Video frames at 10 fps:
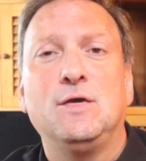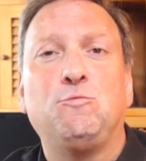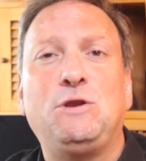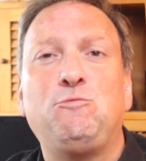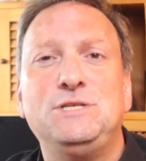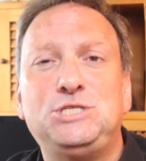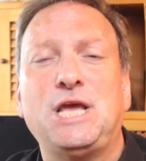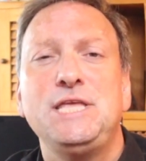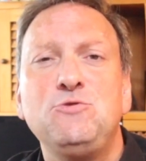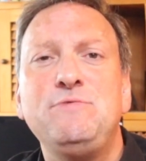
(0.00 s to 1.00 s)
when we
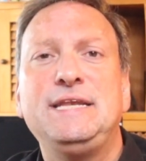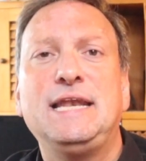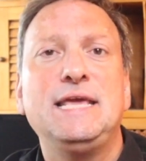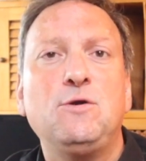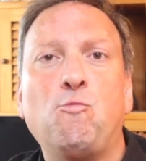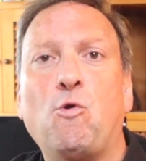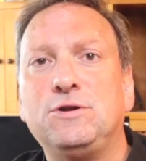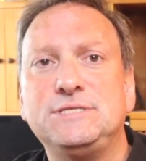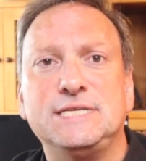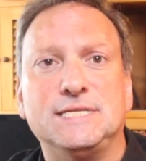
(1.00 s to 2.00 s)
genuinely
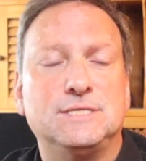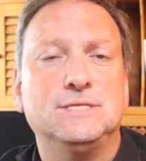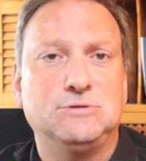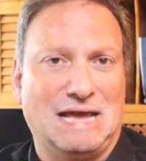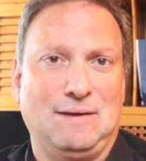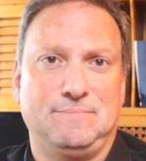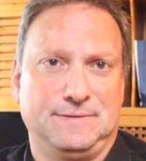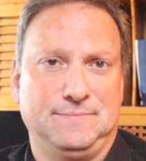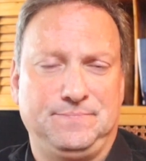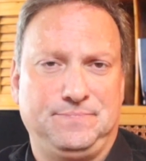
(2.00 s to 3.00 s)
want it to
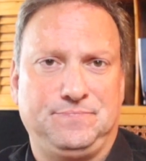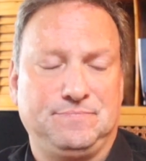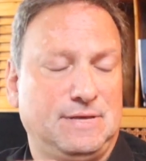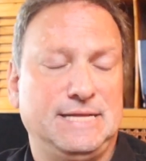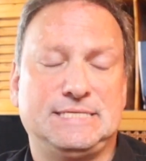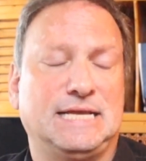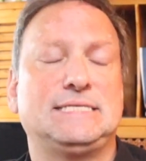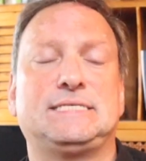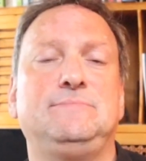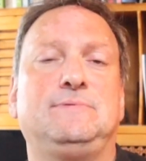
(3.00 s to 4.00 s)
happen. It's
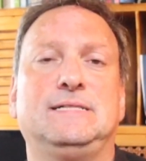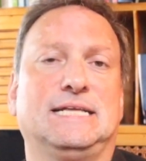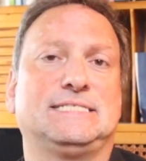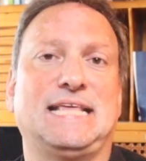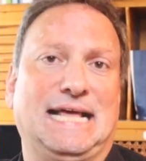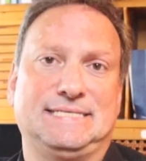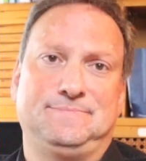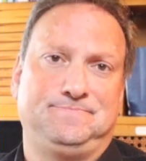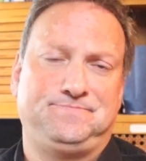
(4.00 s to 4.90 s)
as simple as that.